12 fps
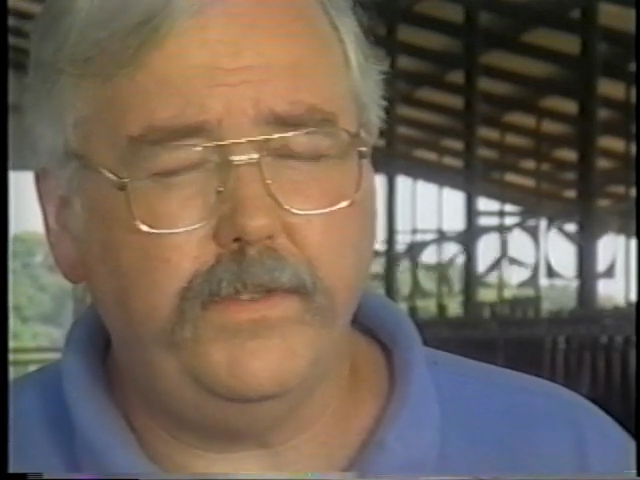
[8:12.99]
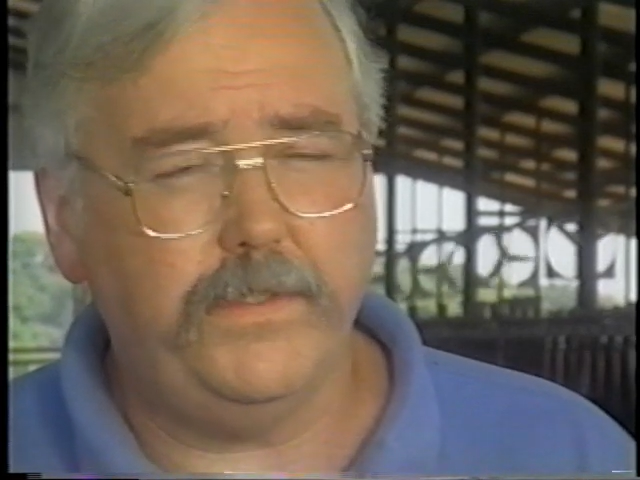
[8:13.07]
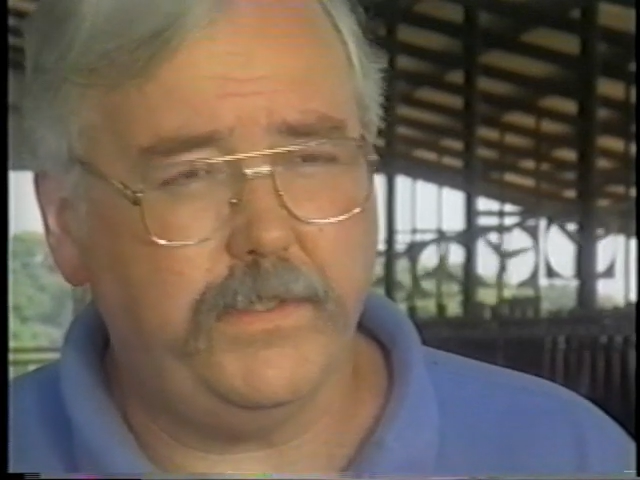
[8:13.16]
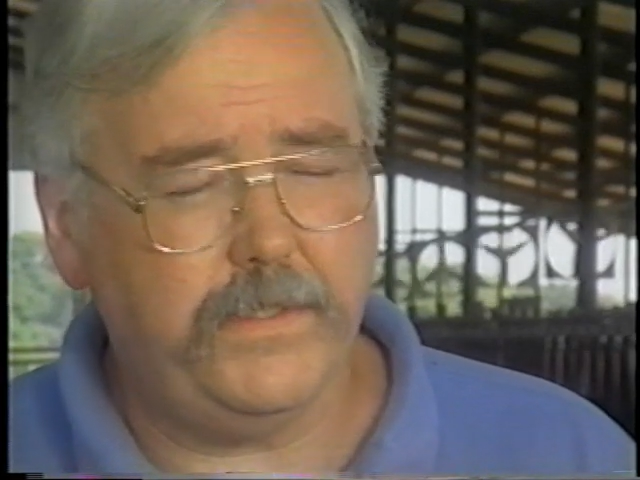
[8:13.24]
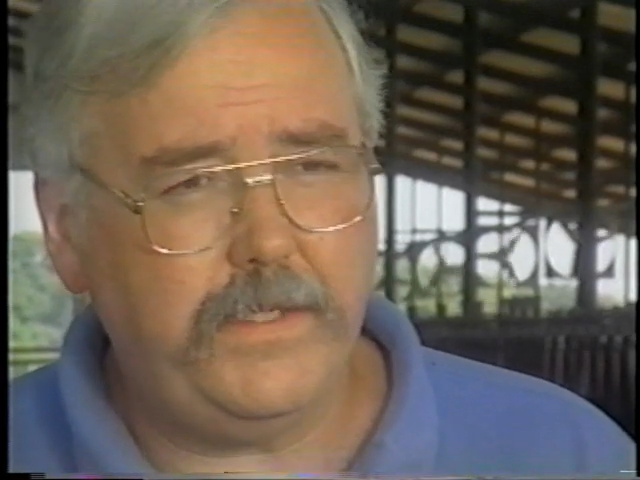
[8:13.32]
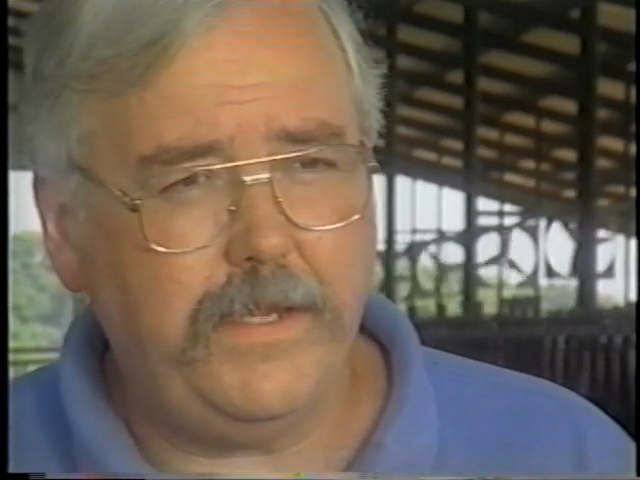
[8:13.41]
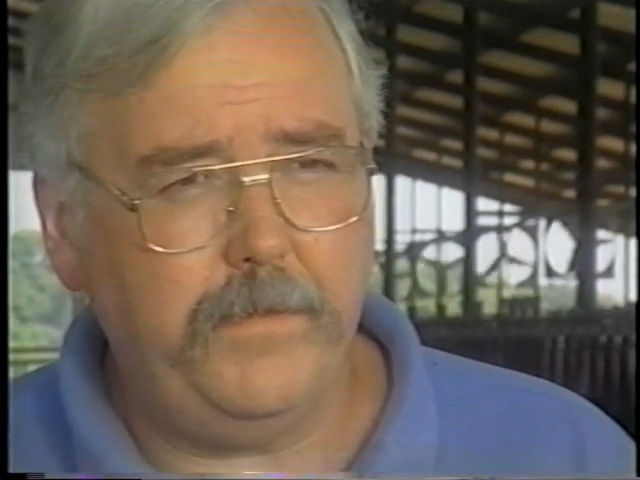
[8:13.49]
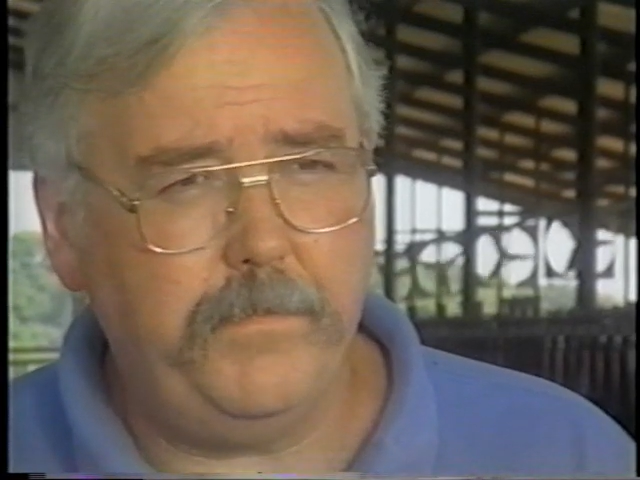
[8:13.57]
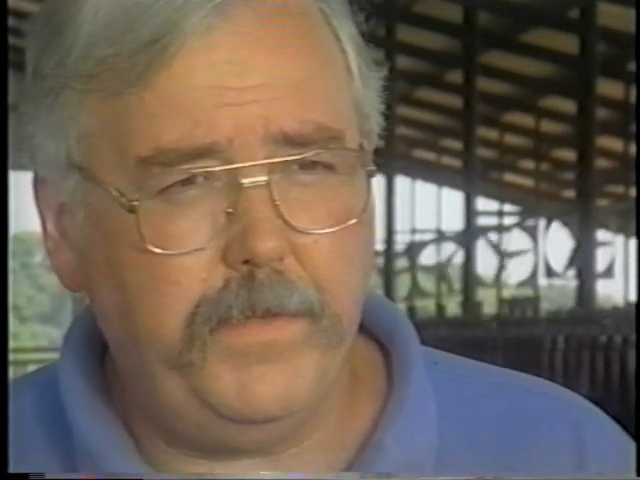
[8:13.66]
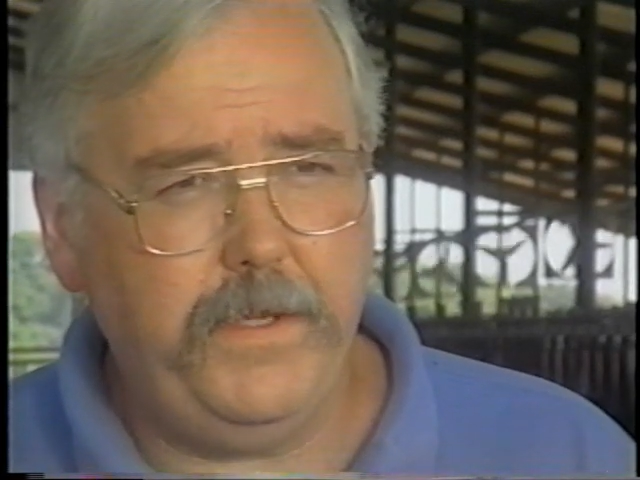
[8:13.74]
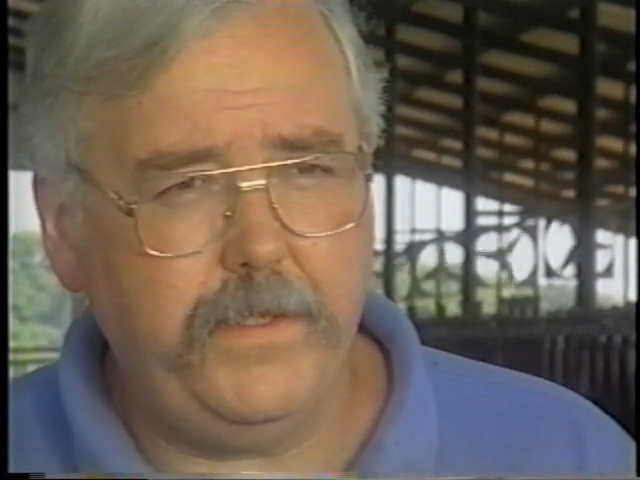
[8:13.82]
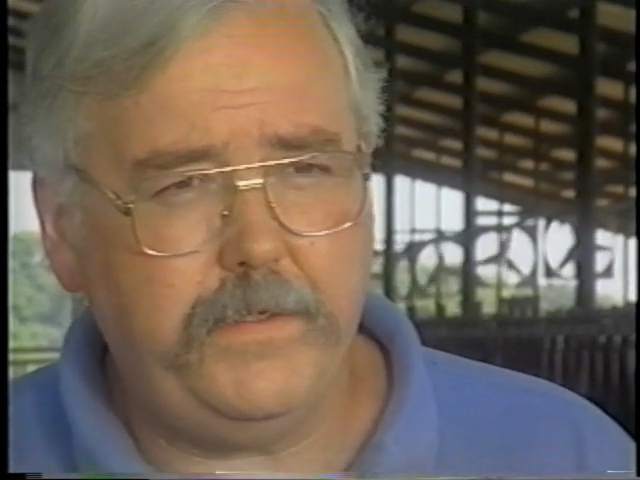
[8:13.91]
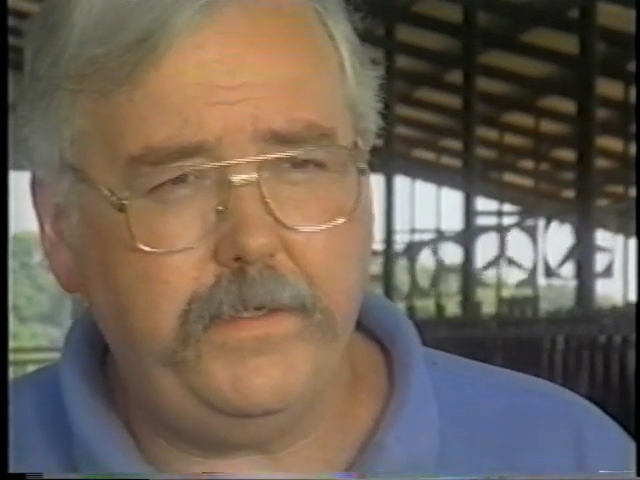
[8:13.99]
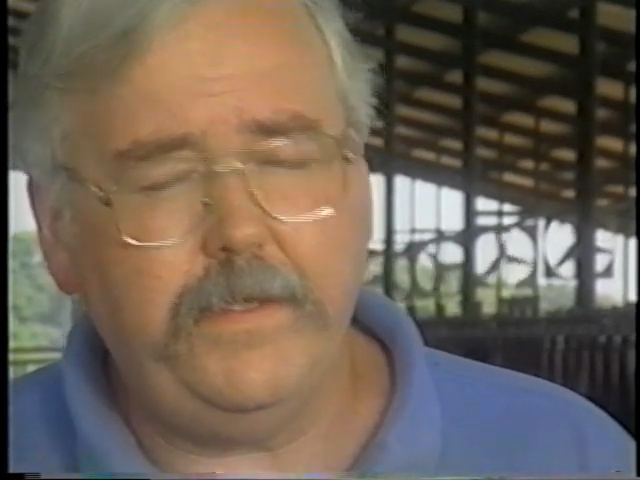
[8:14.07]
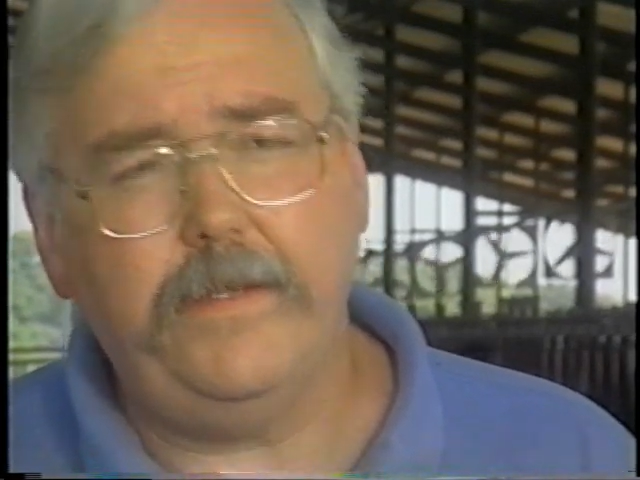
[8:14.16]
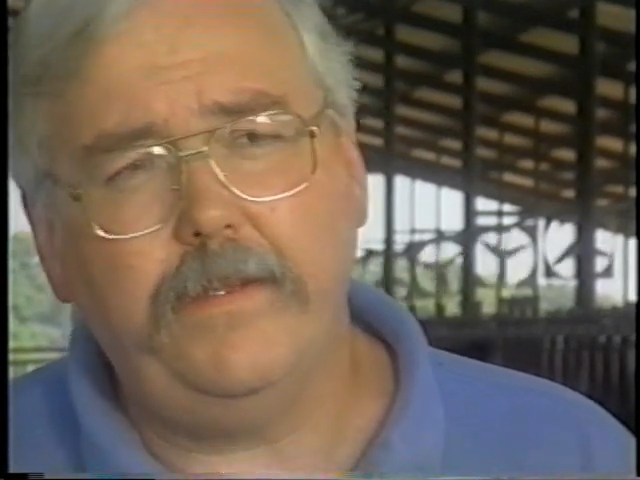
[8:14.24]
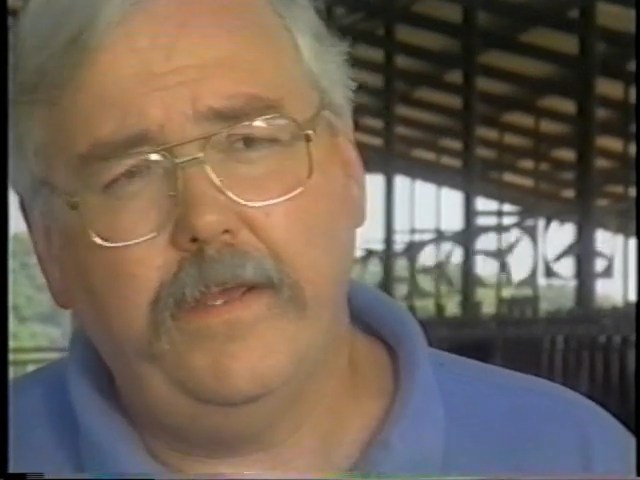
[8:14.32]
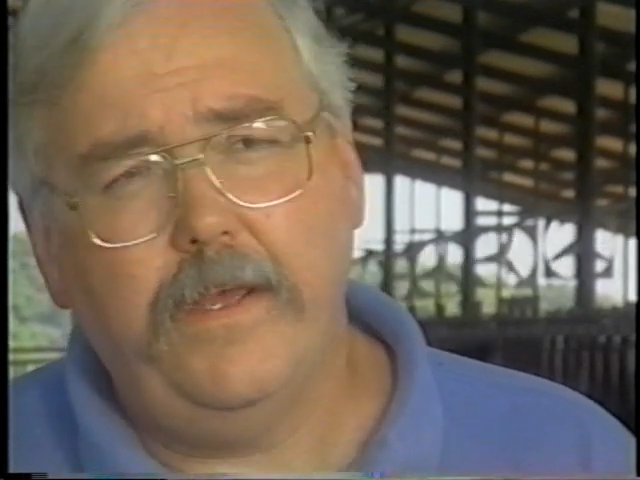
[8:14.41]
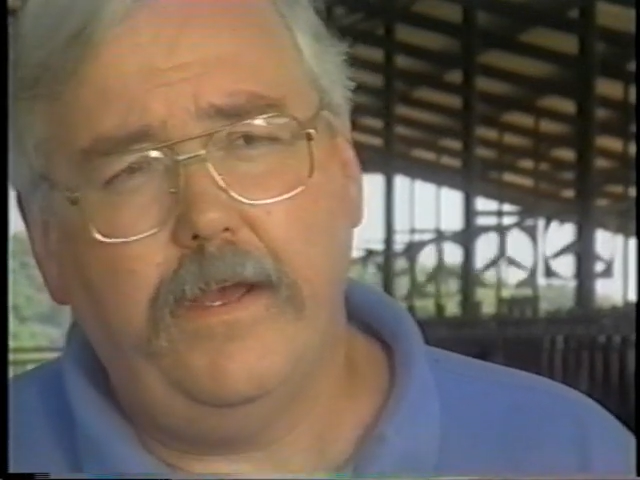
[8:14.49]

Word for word: the sustainability